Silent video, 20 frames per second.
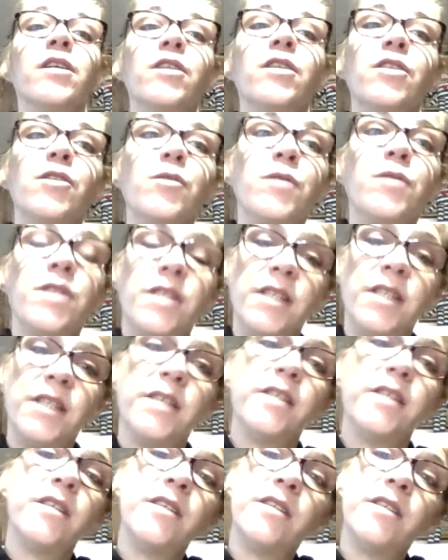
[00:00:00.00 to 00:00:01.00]
to
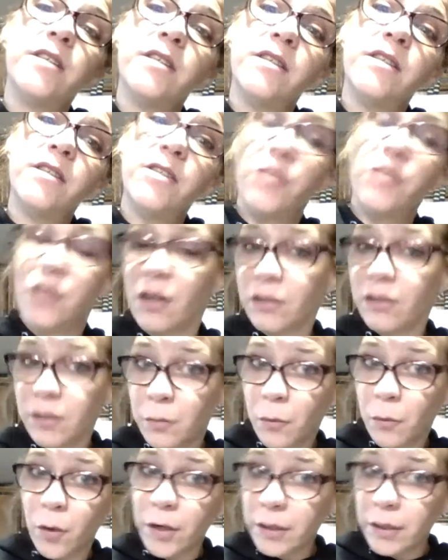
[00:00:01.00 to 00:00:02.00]
still start the
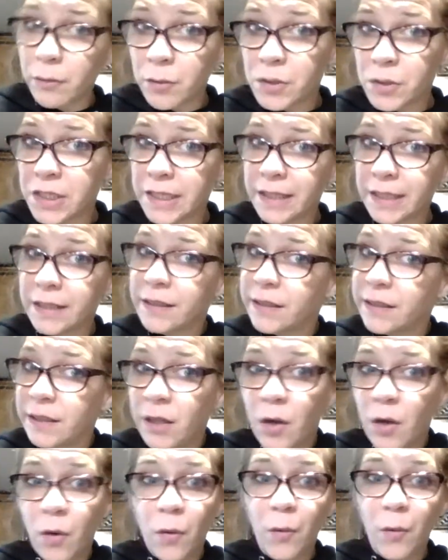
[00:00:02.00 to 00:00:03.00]
morning routine
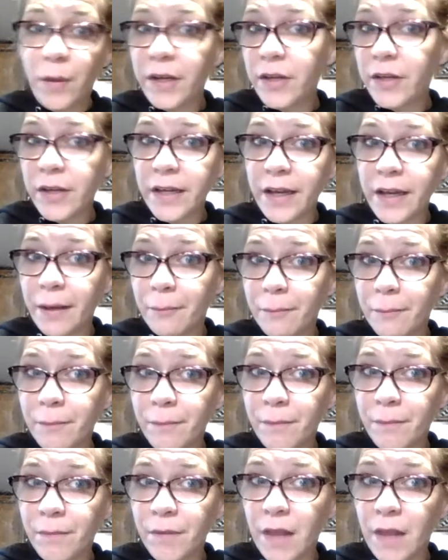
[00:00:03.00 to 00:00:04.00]
when you get up.
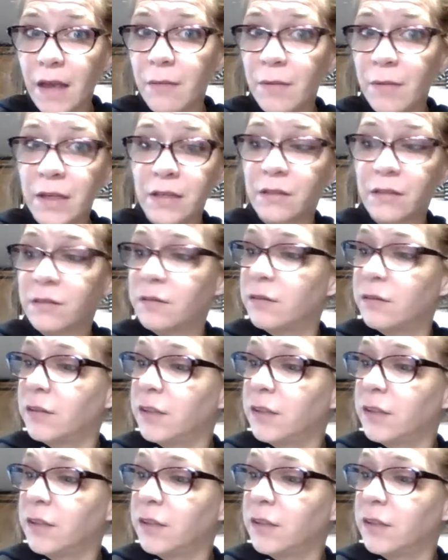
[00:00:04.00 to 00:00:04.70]
I mean,